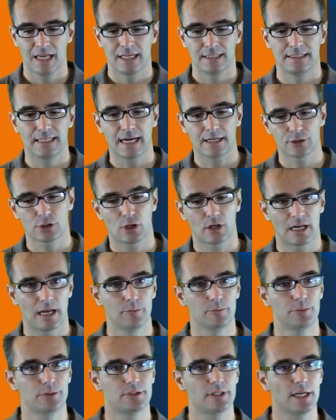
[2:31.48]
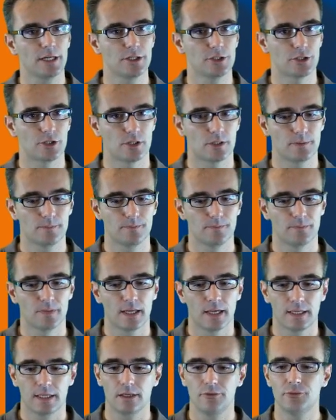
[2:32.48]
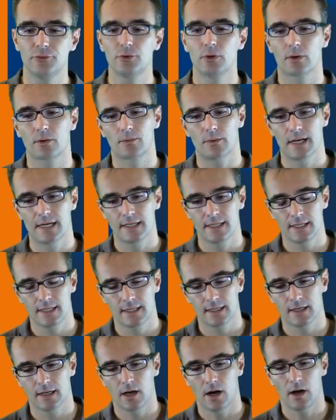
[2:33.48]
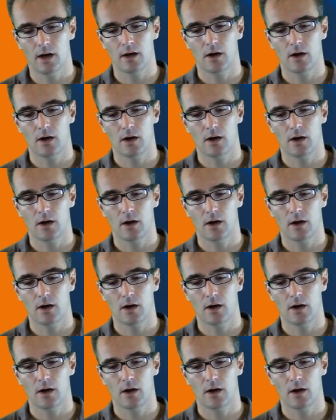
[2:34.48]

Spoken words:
The actual computation, if you are running